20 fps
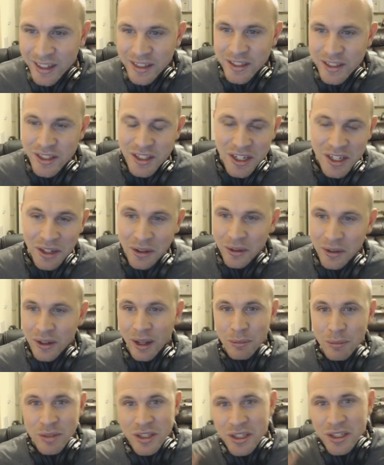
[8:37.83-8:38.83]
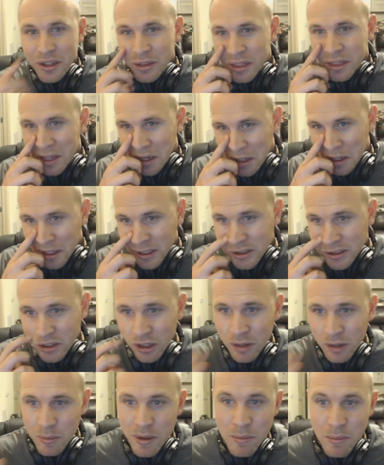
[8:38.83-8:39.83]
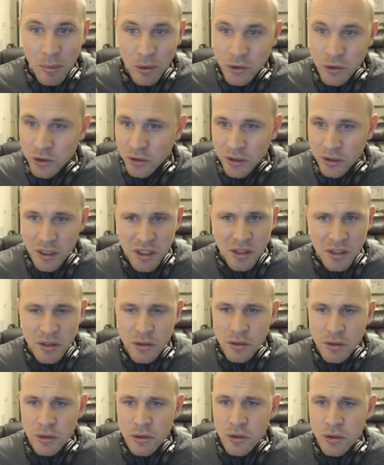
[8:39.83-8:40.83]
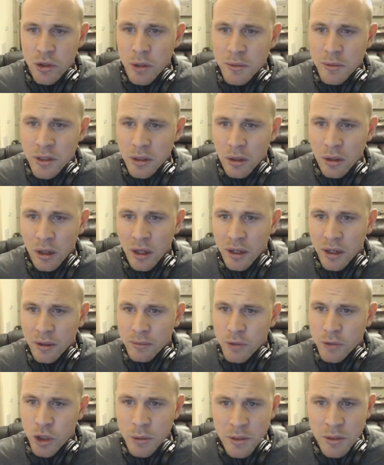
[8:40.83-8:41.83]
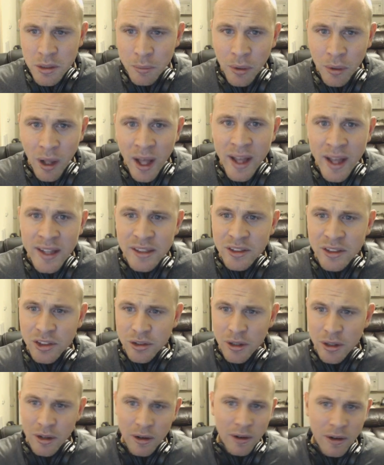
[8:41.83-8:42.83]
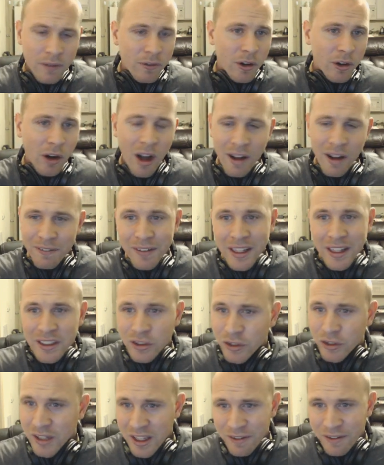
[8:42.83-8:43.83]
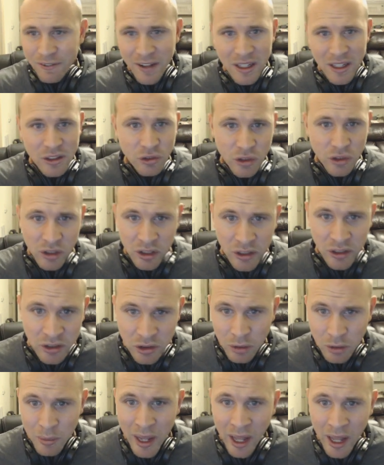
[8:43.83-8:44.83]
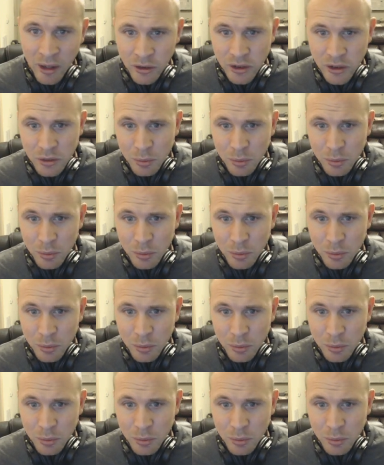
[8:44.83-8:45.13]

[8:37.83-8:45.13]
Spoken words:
I'm still thinking it's going to be mostly troop supplies for offense, for defense, for crystal battles.